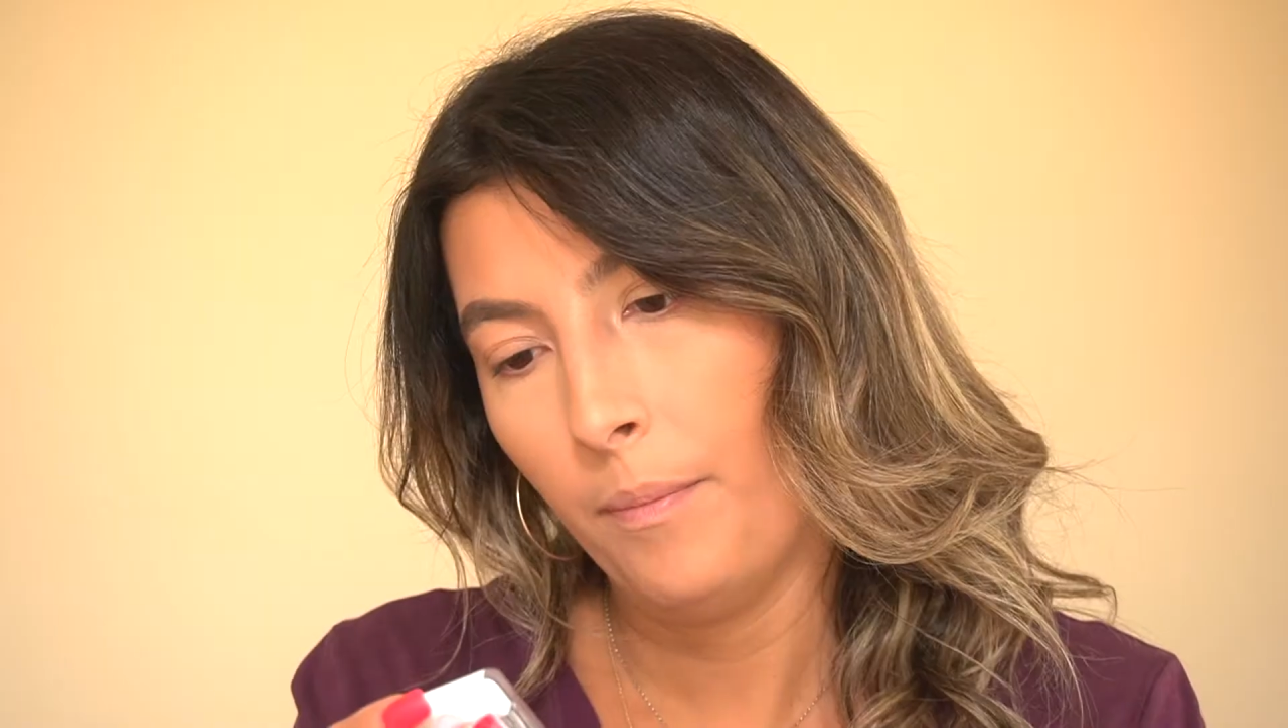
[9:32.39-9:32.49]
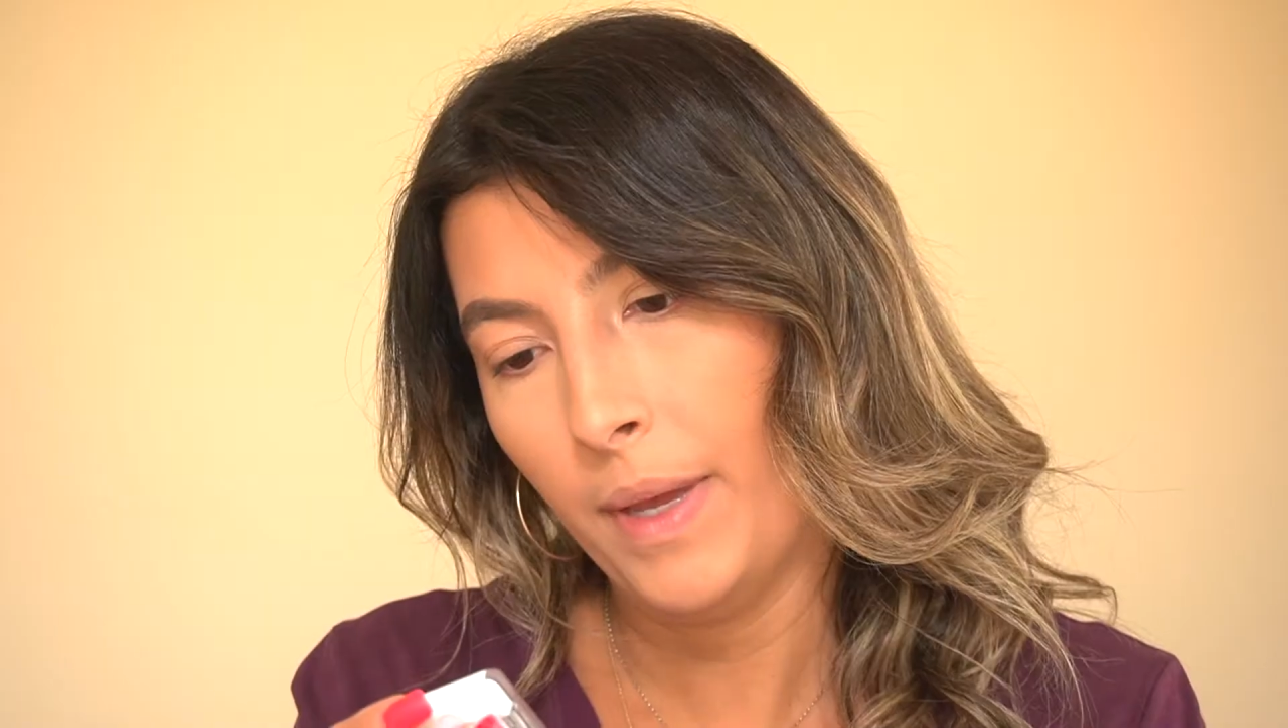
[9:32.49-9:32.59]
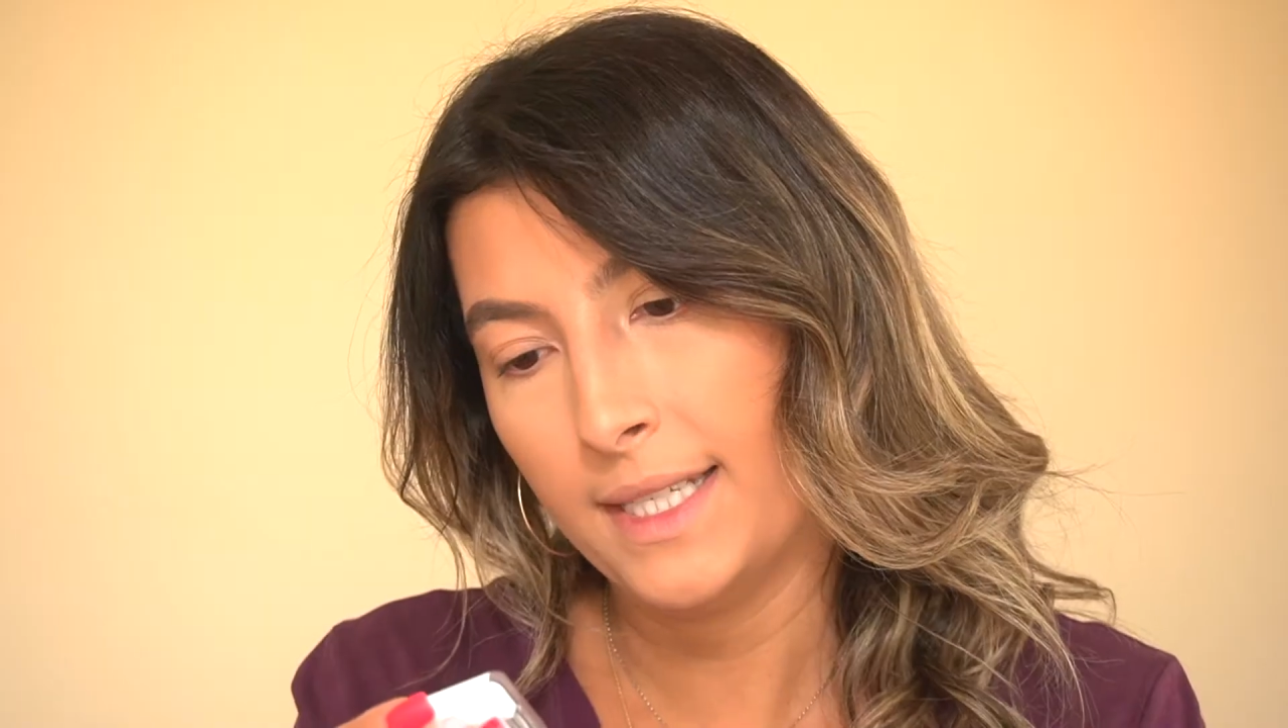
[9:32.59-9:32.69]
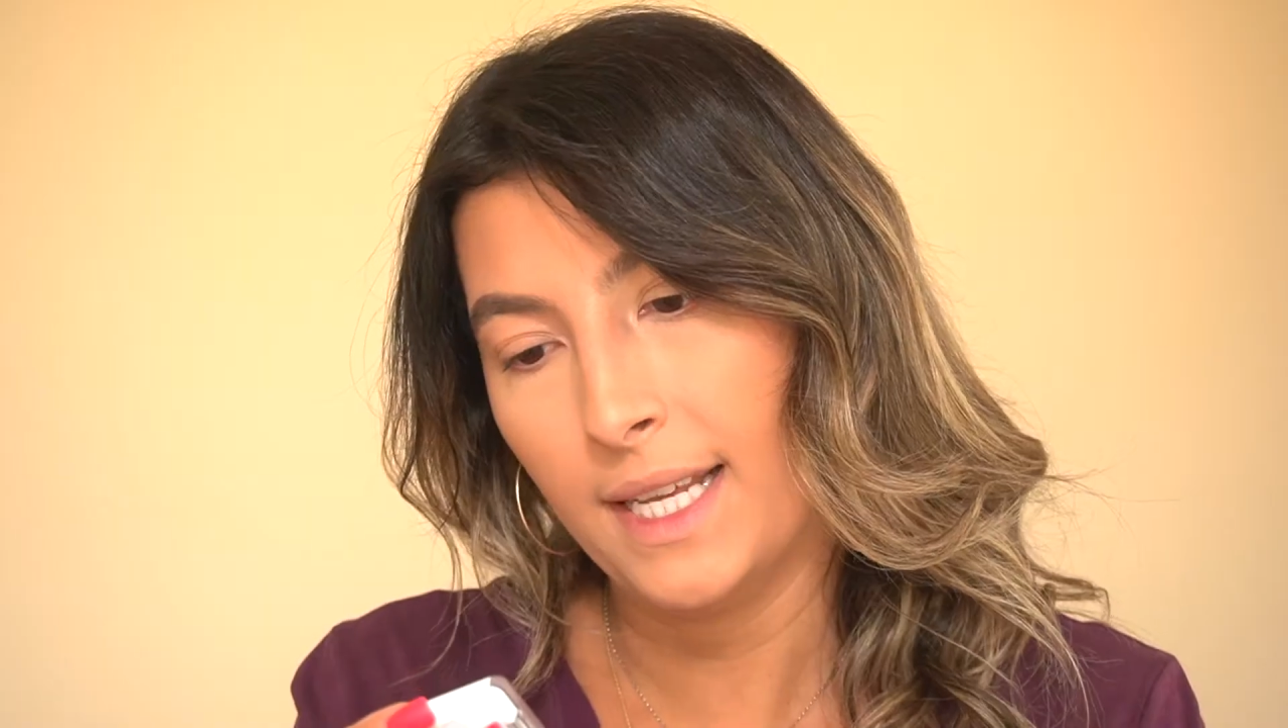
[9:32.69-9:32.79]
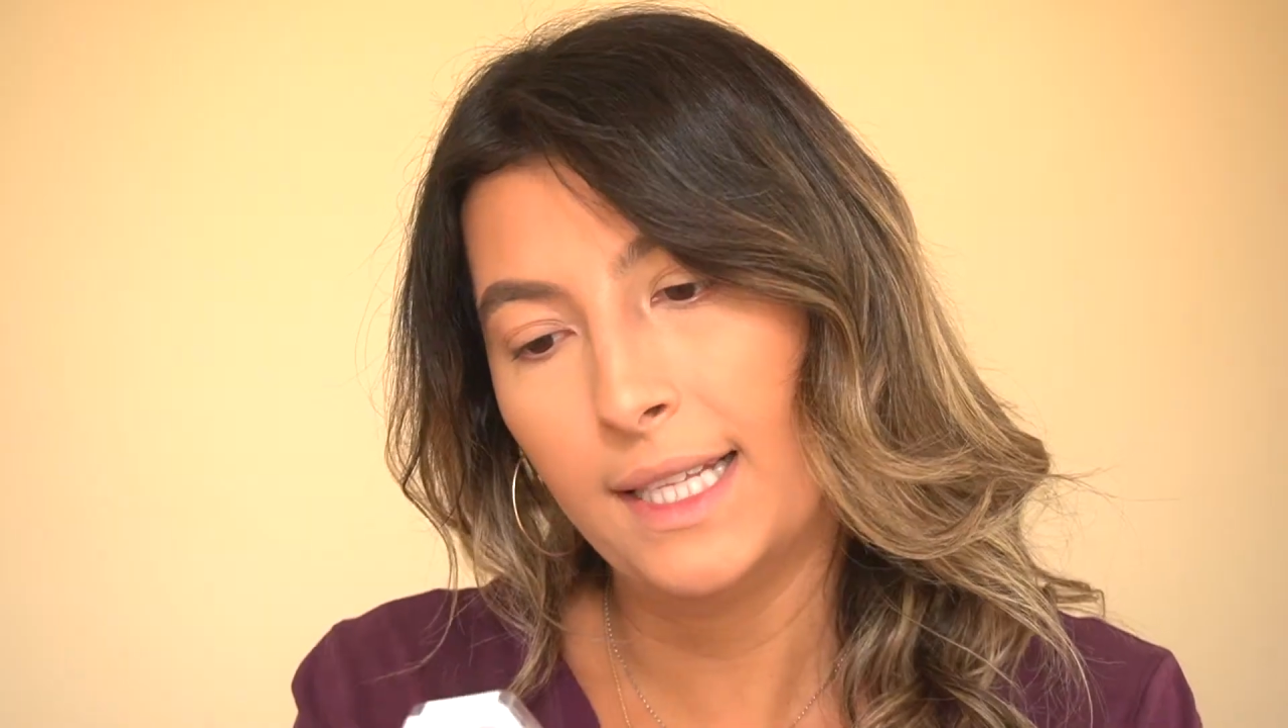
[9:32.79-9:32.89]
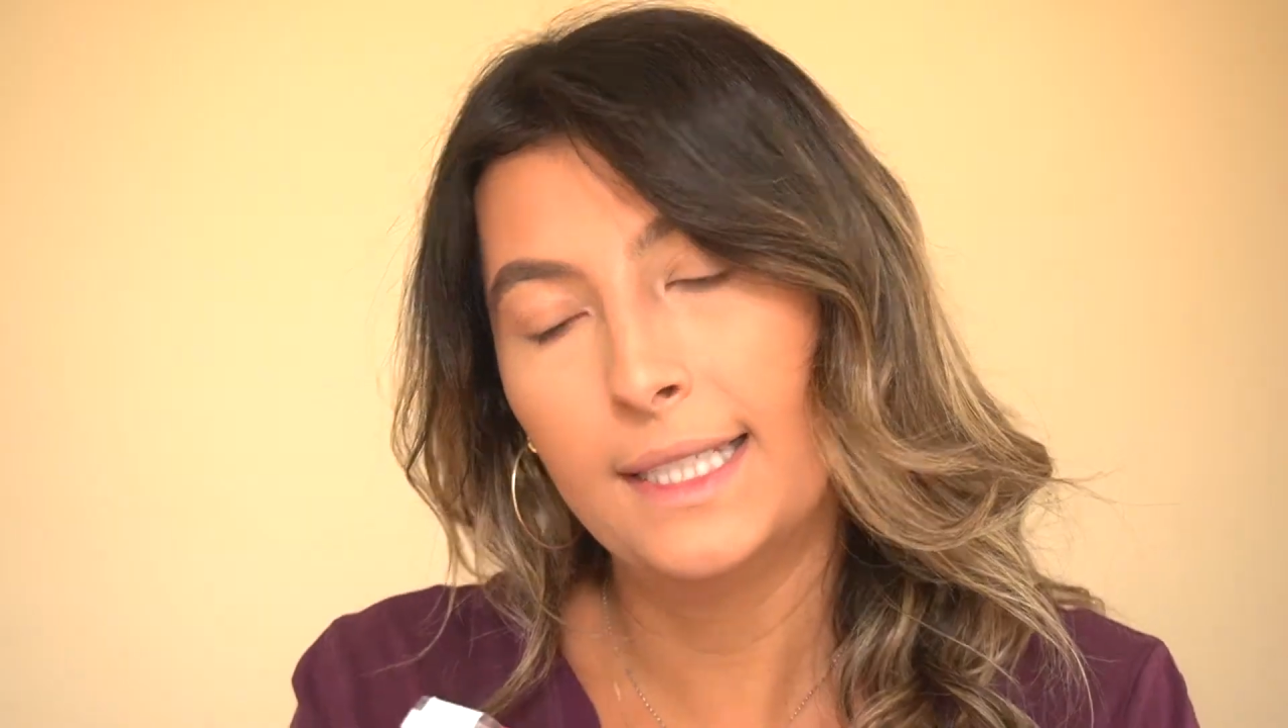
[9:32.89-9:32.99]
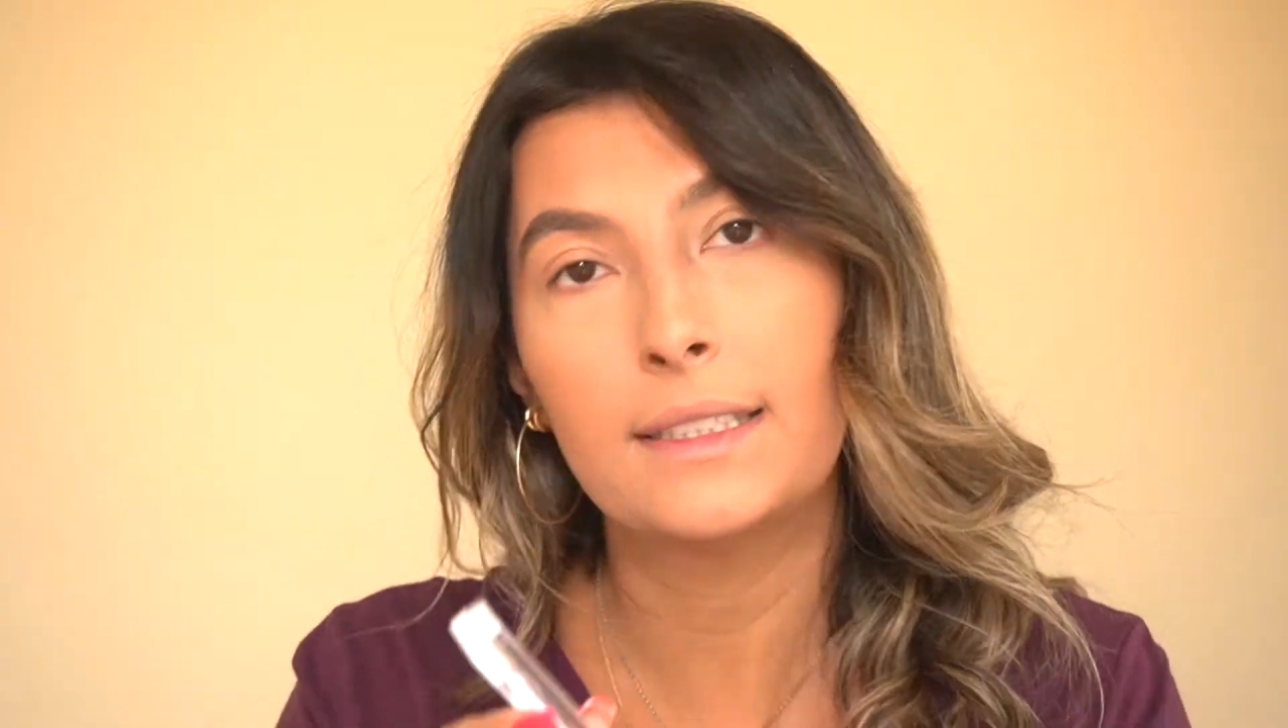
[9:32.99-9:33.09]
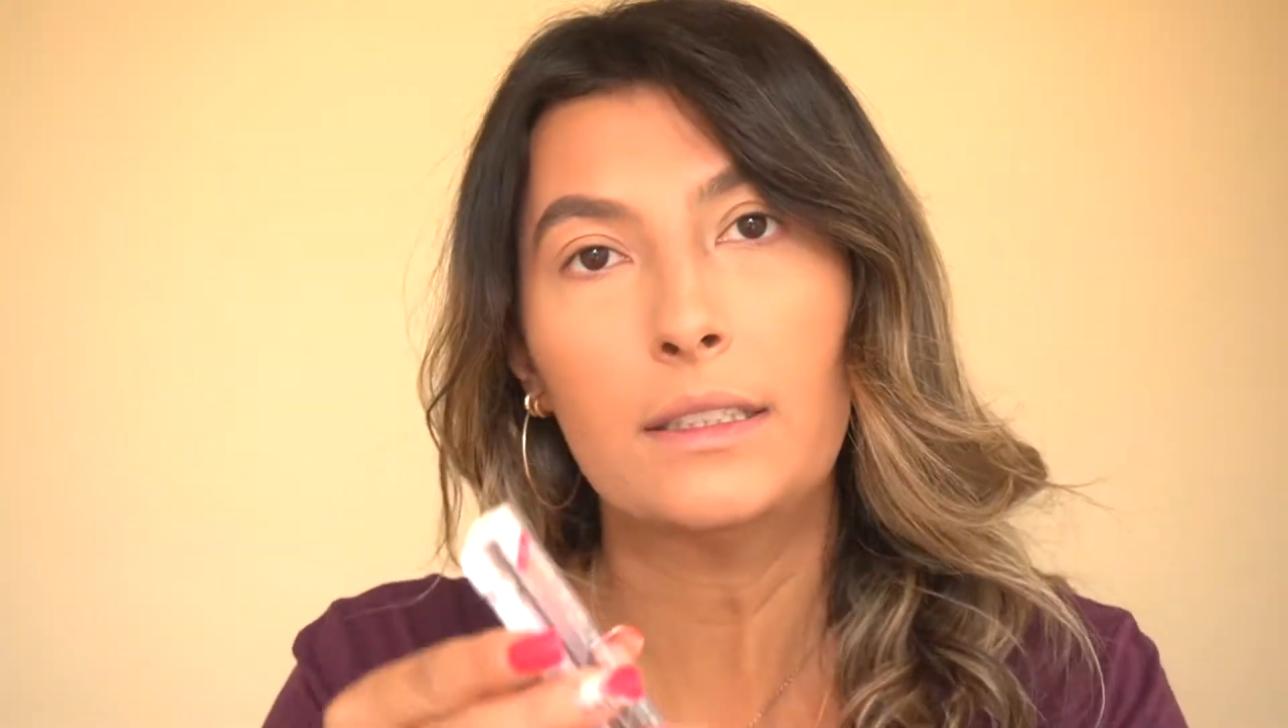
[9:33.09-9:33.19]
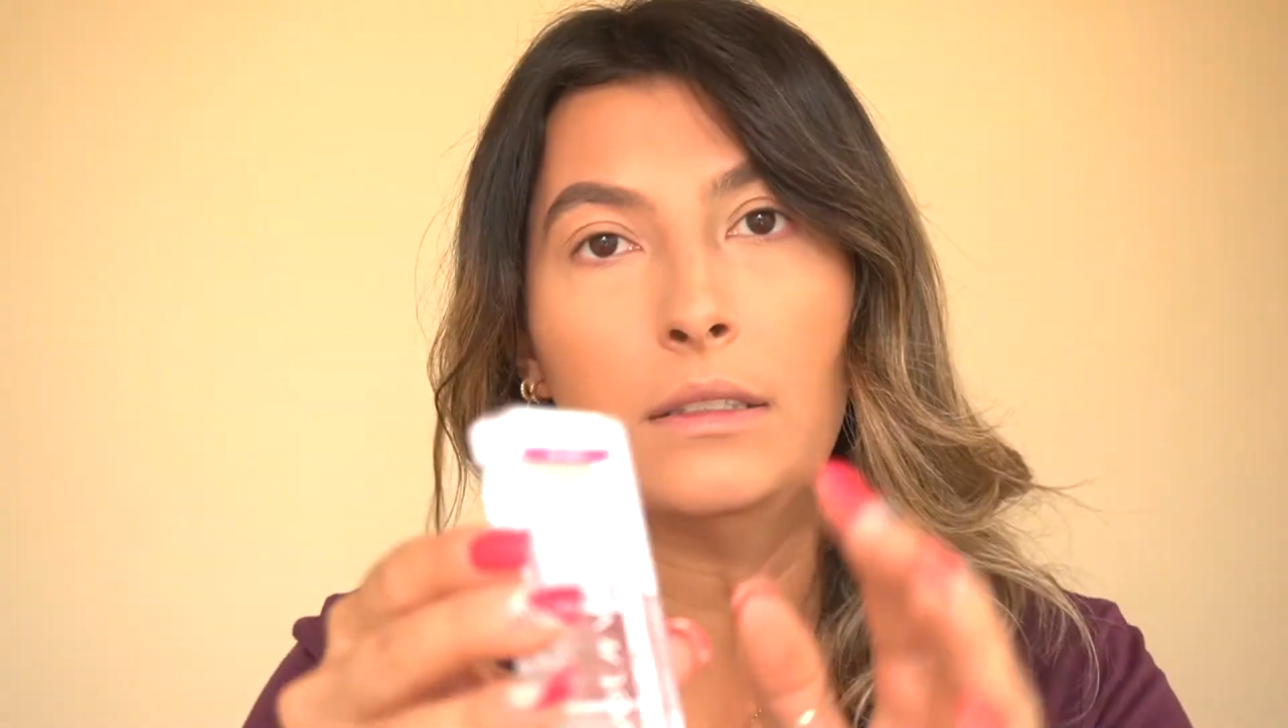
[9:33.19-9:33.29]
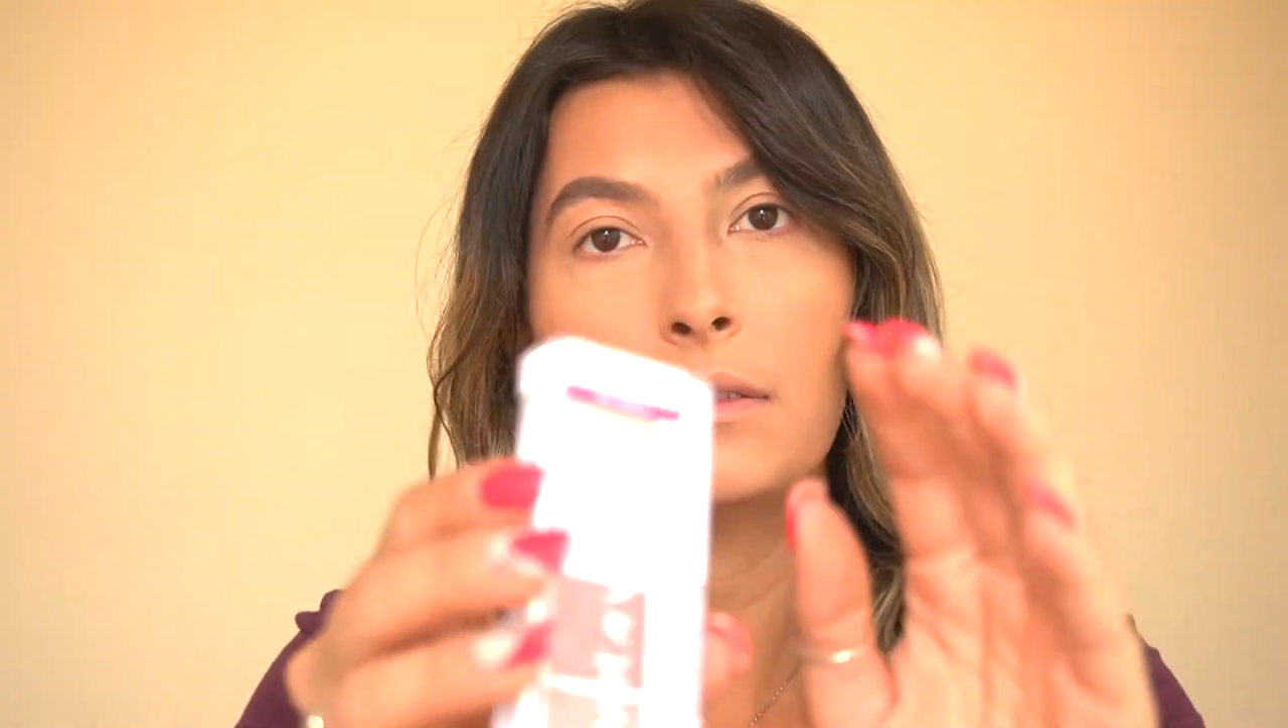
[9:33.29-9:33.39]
Petalette.